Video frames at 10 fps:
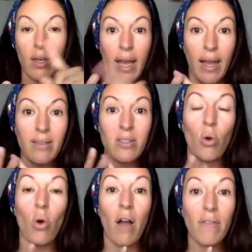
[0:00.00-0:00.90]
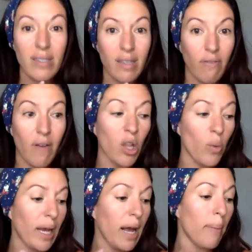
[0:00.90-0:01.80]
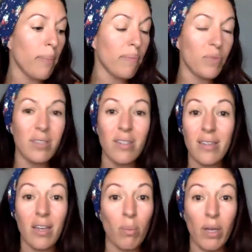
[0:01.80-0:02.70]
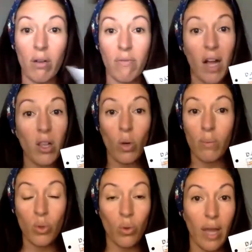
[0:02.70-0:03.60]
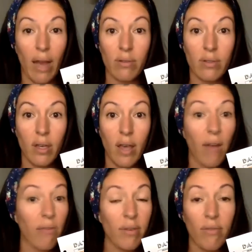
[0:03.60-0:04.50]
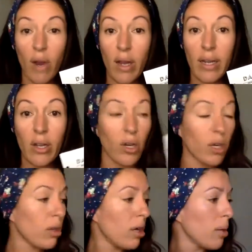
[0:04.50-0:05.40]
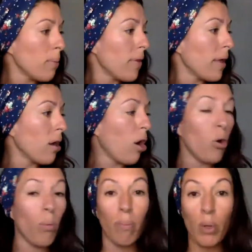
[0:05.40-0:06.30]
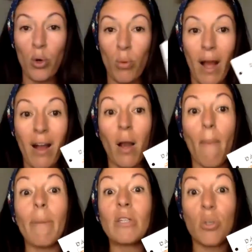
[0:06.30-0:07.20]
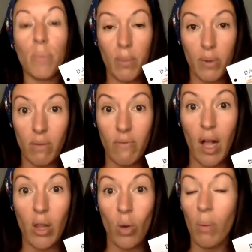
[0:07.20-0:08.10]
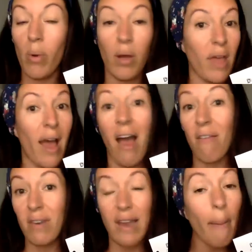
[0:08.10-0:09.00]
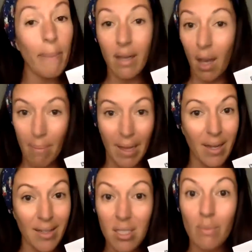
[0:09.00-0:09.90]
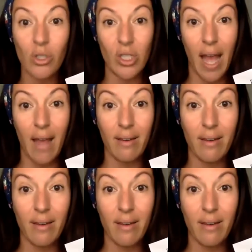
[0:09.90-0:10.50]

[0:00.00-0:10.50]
Okay, so obviously following up, this is going to be your follow-up tool now. Every Friday, you're going to look and be like, oh, boom, I got a bunch of people to follow up with that have not become my customers yet,